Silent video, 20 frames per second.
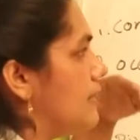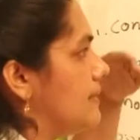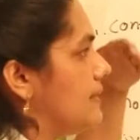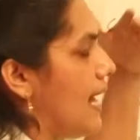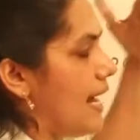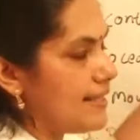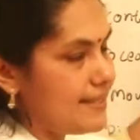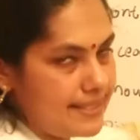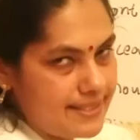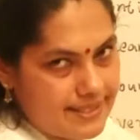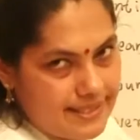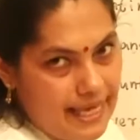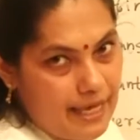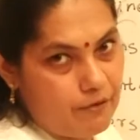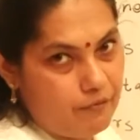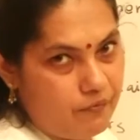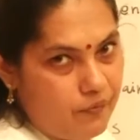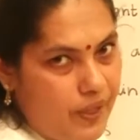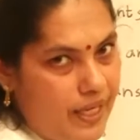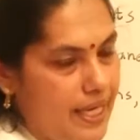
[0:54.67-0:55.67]
That the
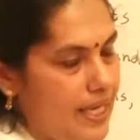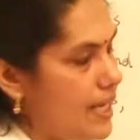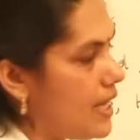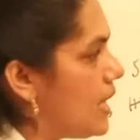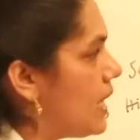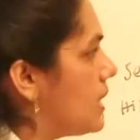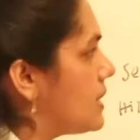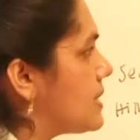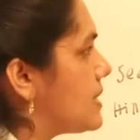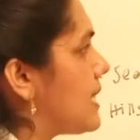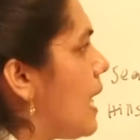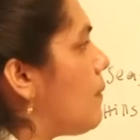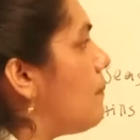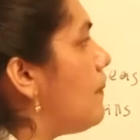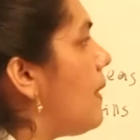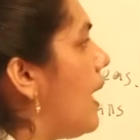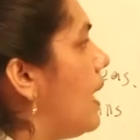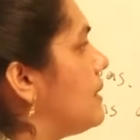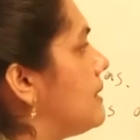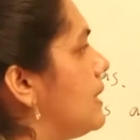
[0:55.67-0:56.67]
same way some
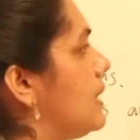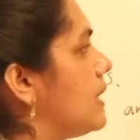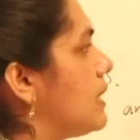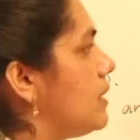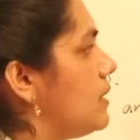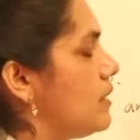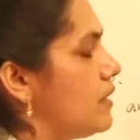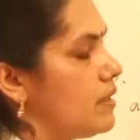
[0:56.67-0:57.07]
other